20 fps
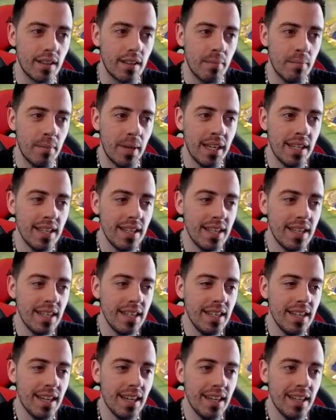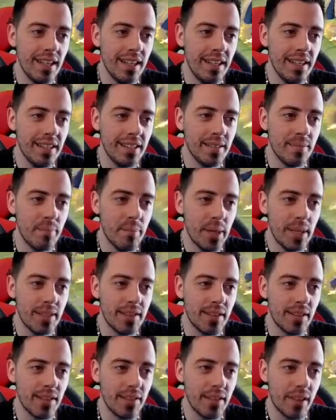My Ikina hits
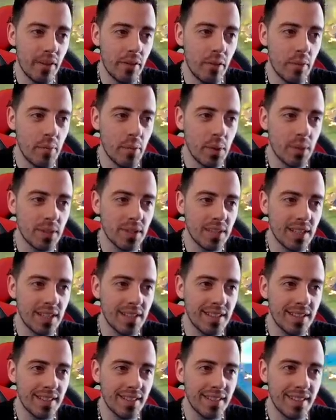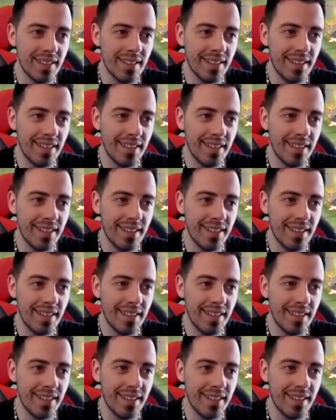better than the boss here.